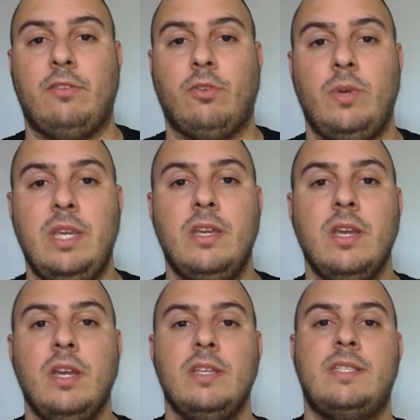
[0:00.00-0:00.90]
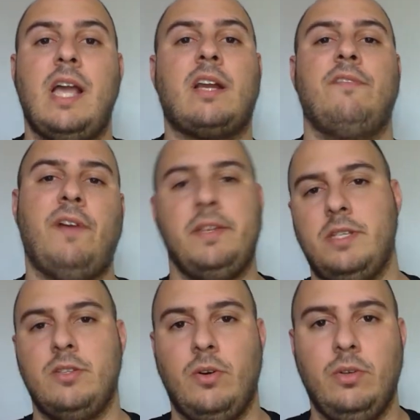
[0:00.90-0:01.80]
So he sacrificed
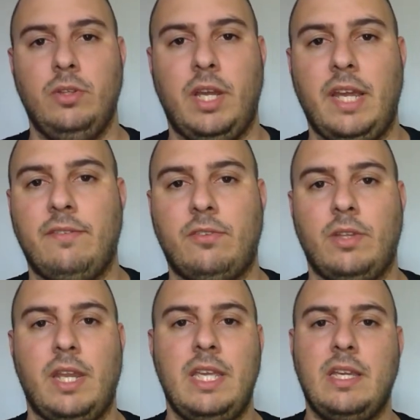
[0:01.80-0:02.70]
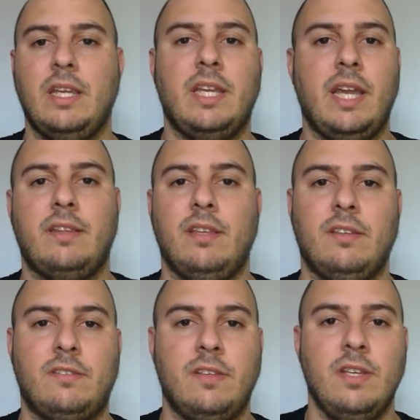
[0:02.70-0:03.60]
his own life so that he can get
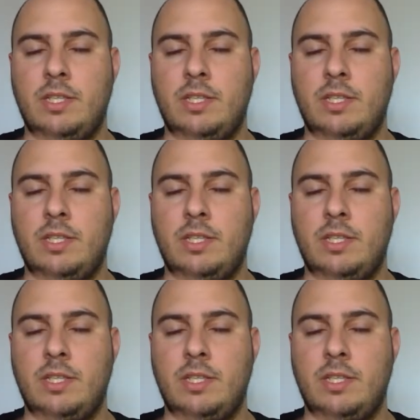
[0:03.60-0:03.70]
this.